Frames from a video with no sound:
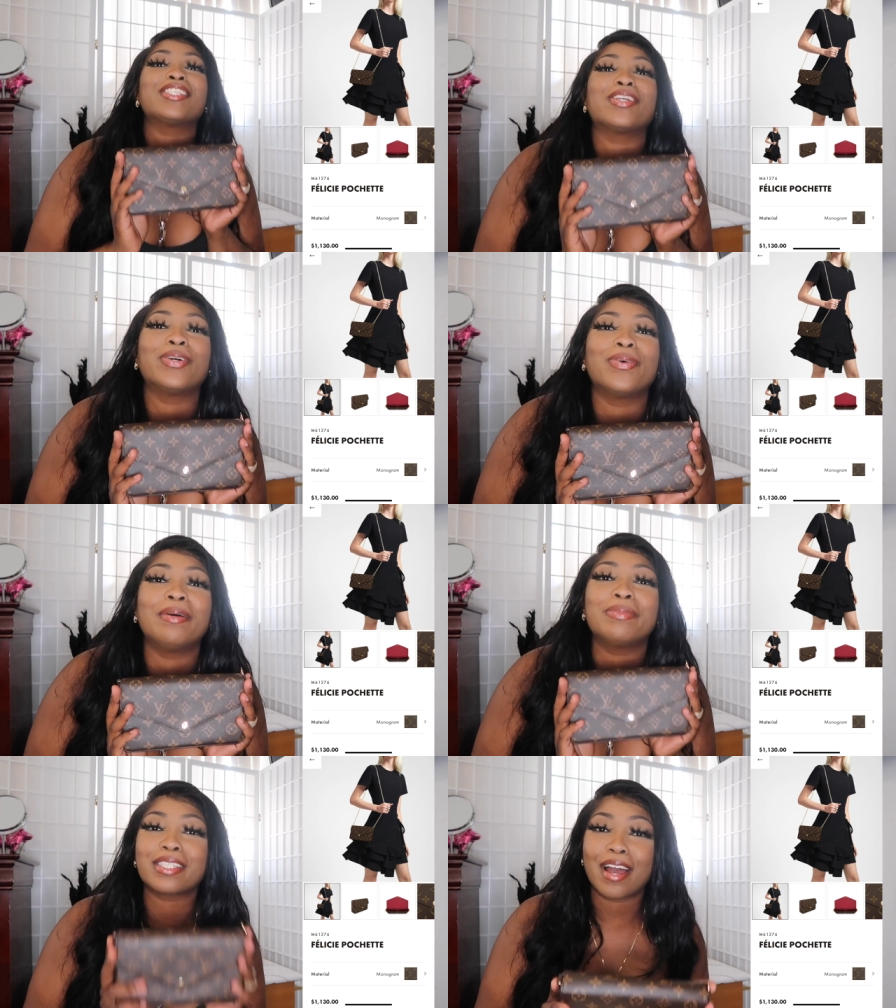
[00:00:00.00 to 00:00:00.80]
to
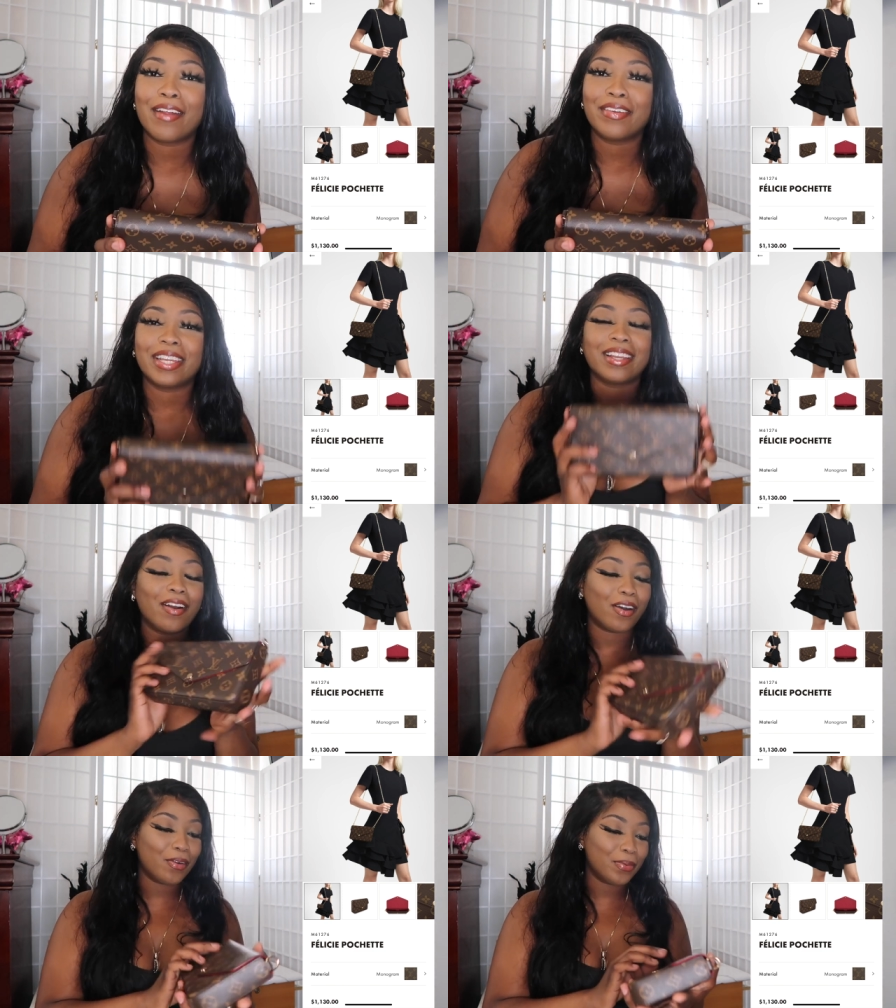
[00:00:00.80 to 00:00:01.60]
i'm sorry
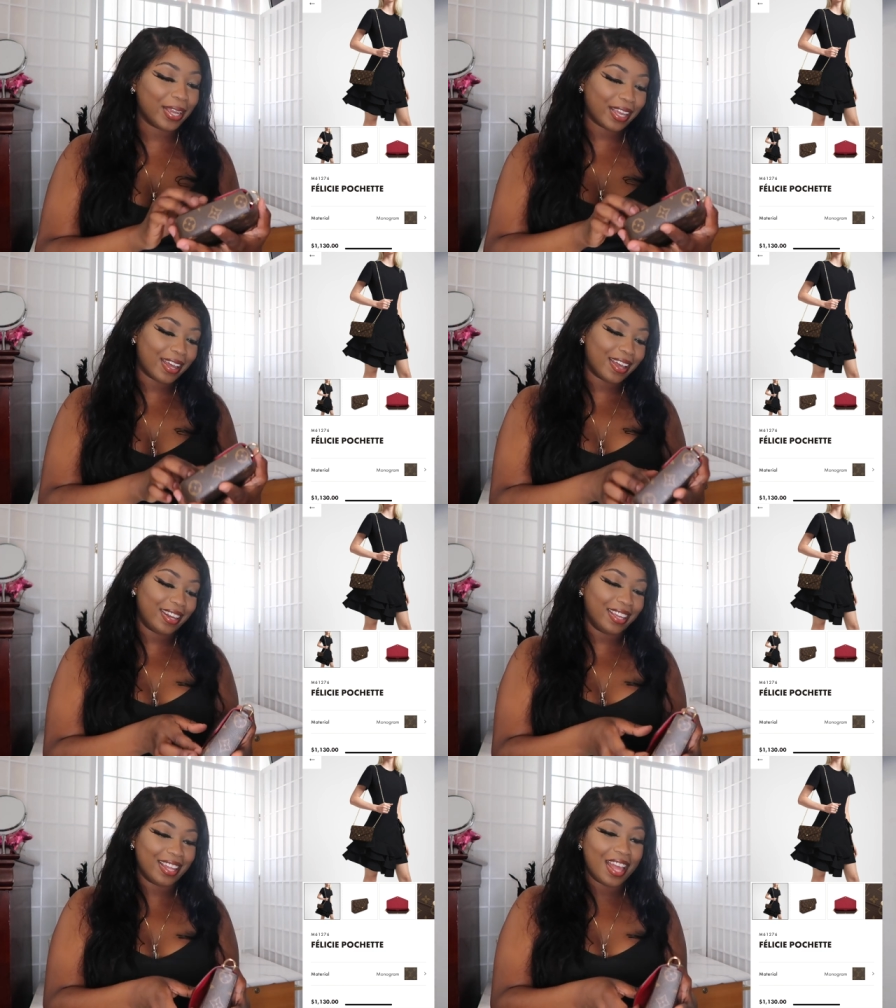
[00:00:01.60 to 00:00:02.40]
oh my god